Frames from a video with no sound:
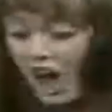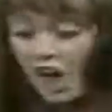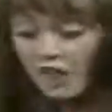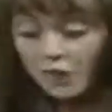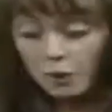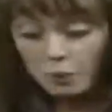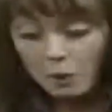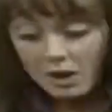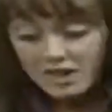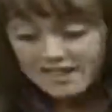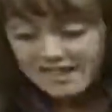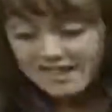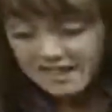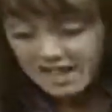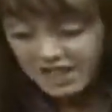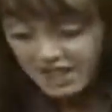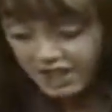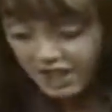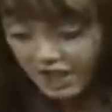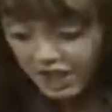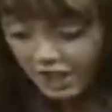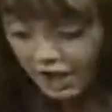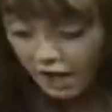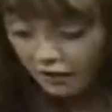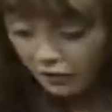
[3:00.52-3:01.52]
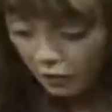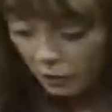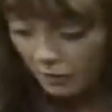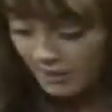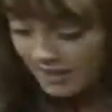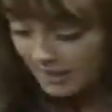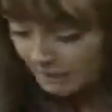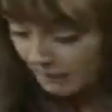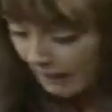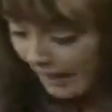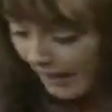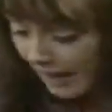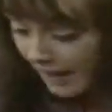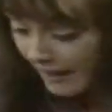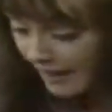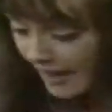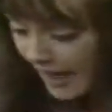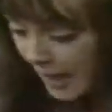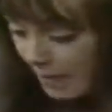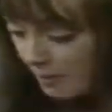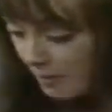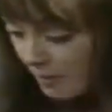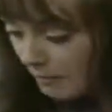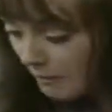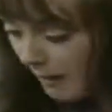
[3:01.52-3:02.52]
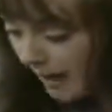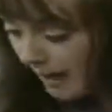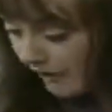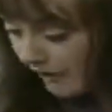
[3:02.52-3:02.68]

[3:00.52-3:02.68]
The ones that turn over will spell out the name of my